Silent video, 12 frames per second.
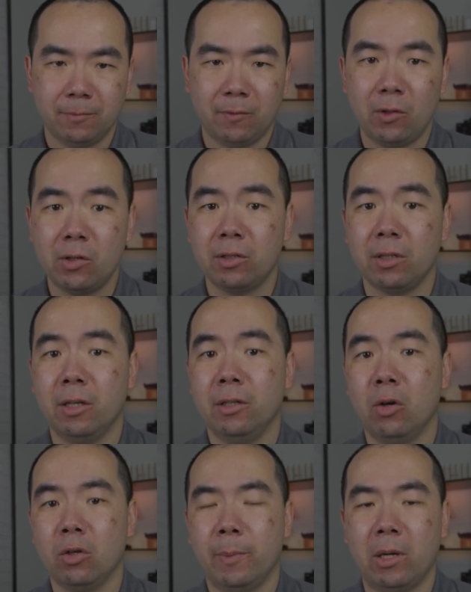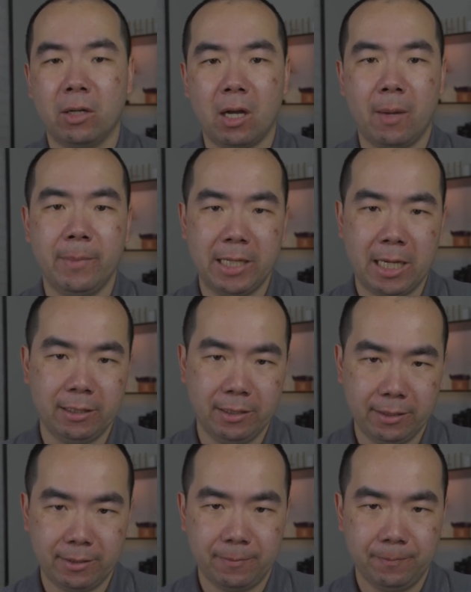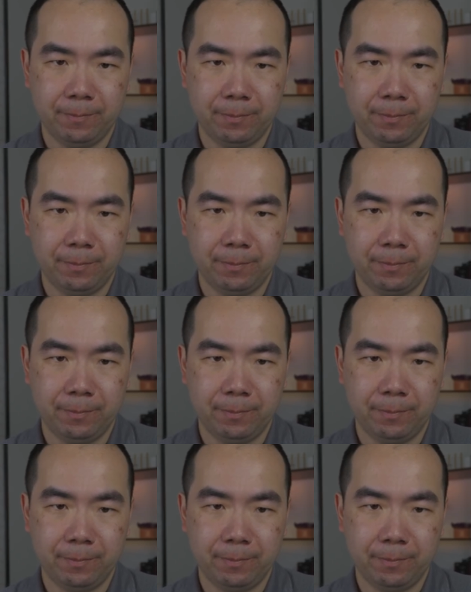First, a note about commonalities.